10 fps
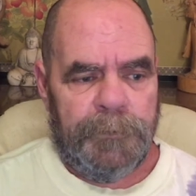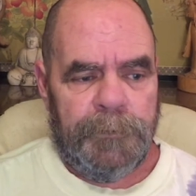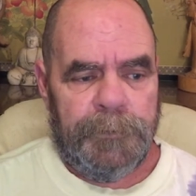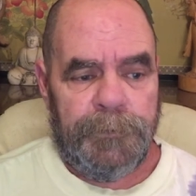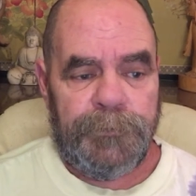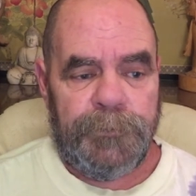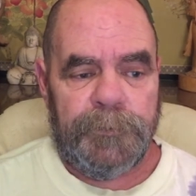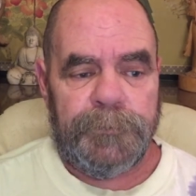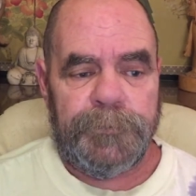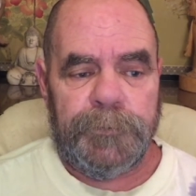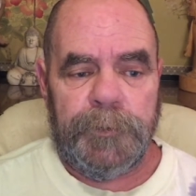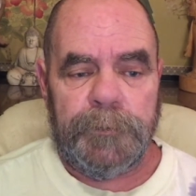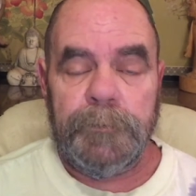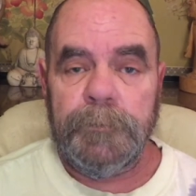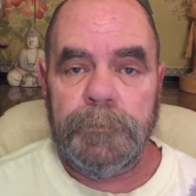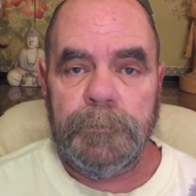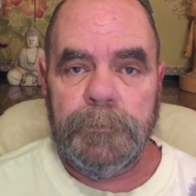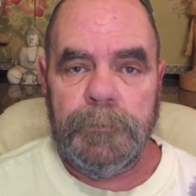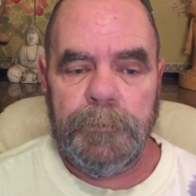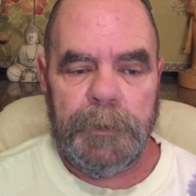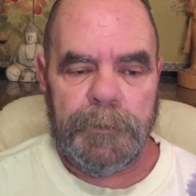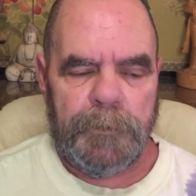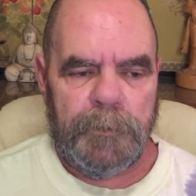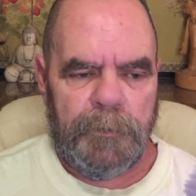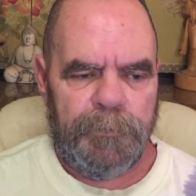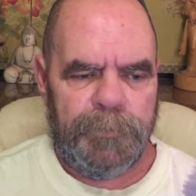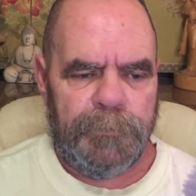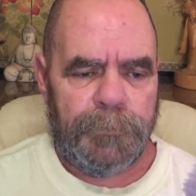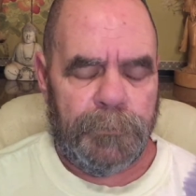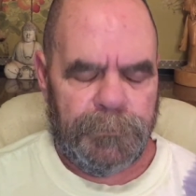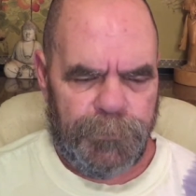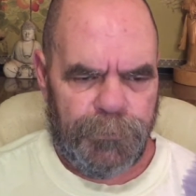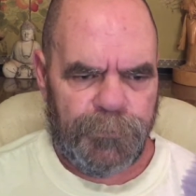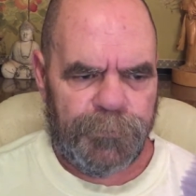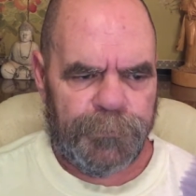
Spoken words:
history of drug or alcohol use.